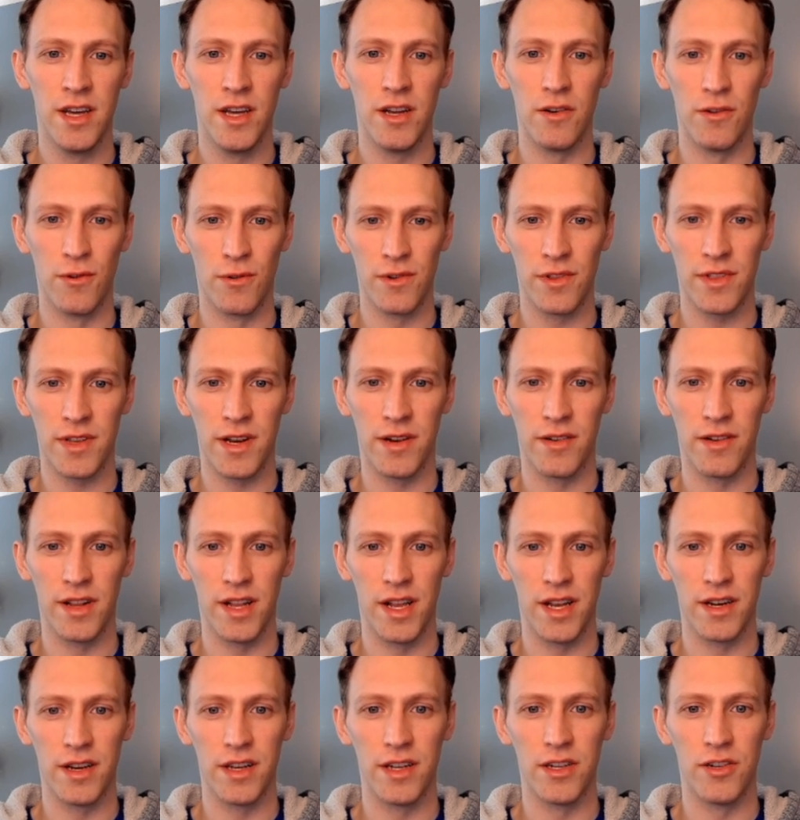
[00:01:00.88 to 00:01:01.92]
North
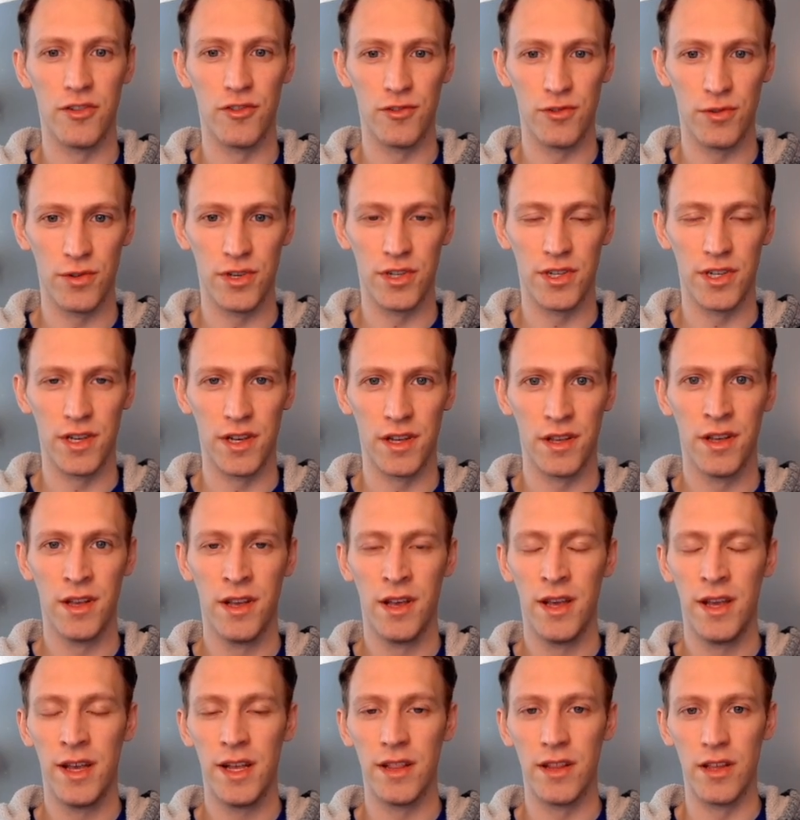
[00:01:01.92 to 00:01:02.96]
Carolina, and Georgia.
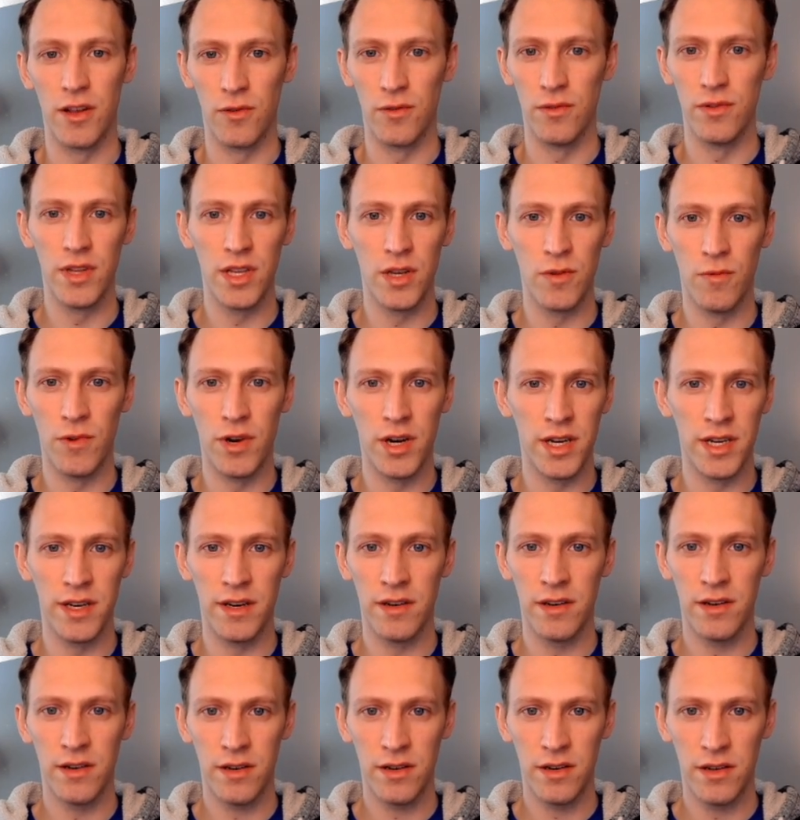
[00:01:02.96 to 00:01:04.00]
The only
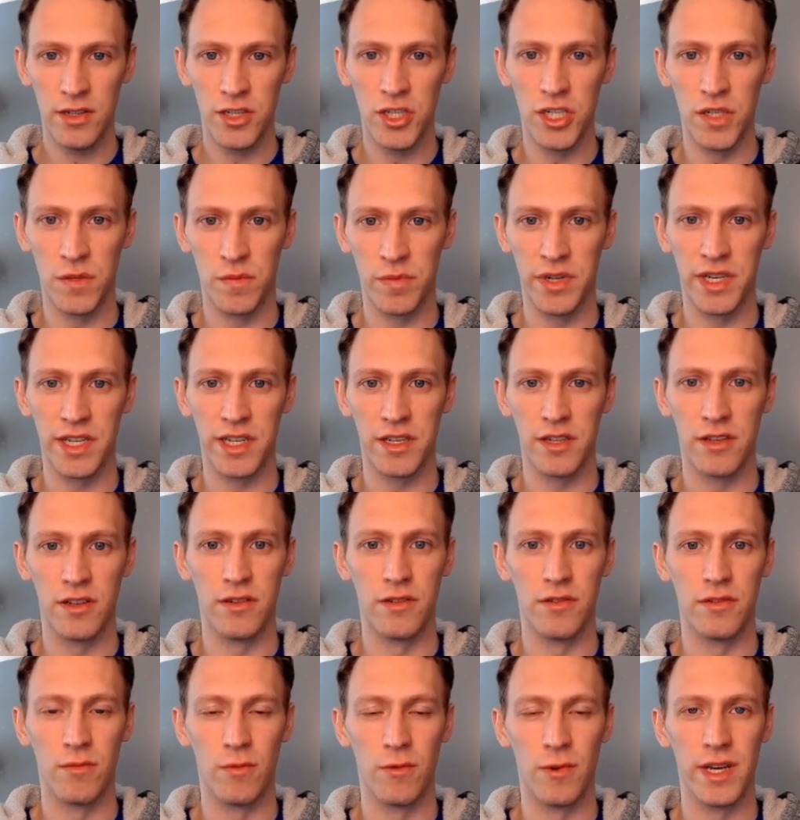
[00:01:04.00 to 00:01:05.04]
one she's predicted
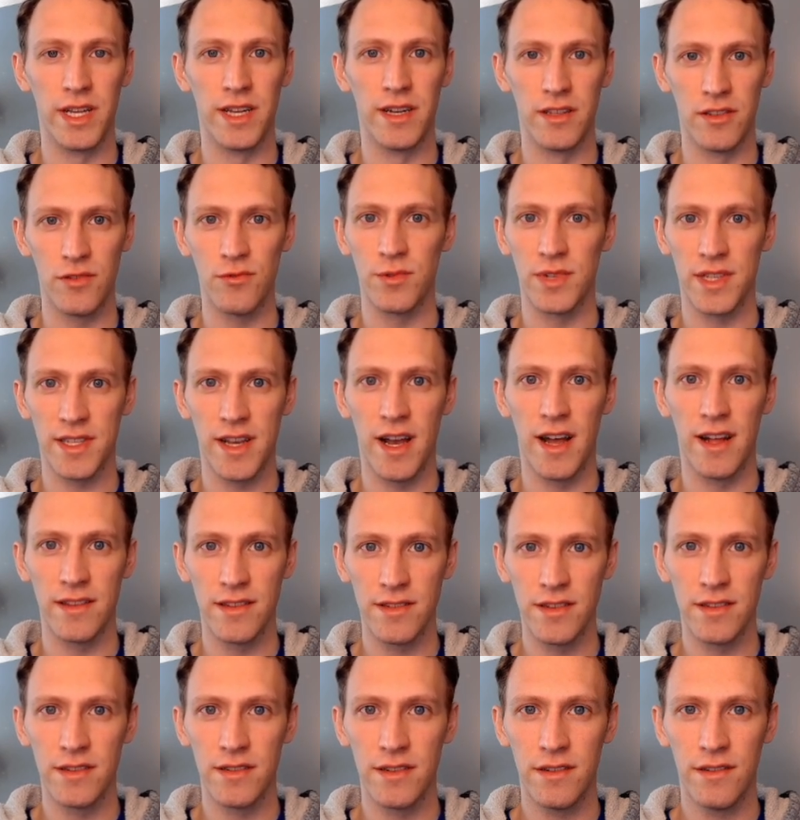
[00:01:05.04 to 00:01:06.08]
to win is
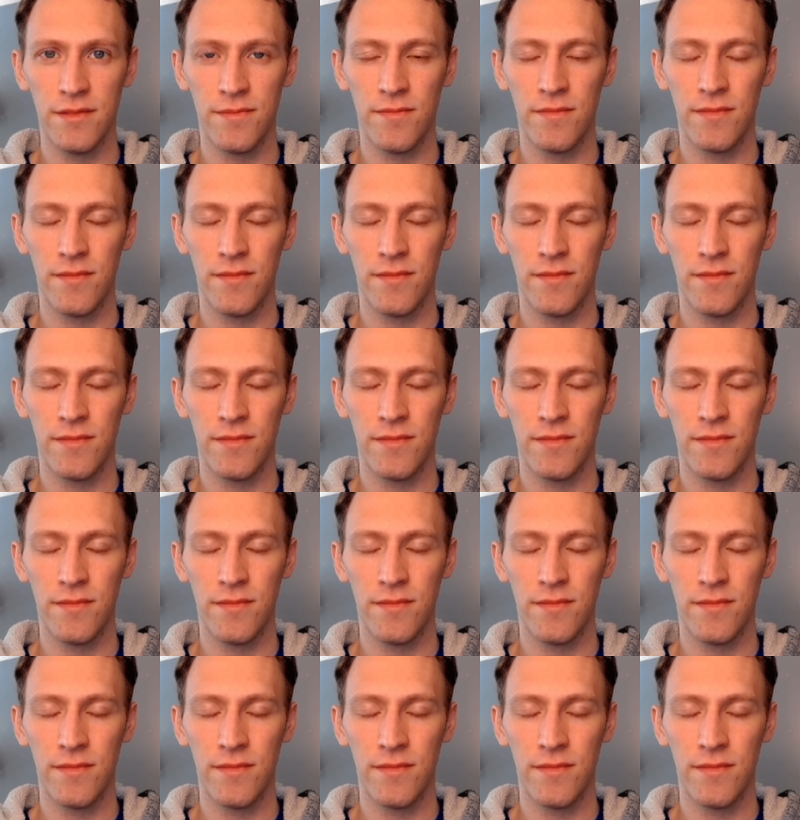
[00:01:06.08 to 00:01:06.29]
Wisconsin.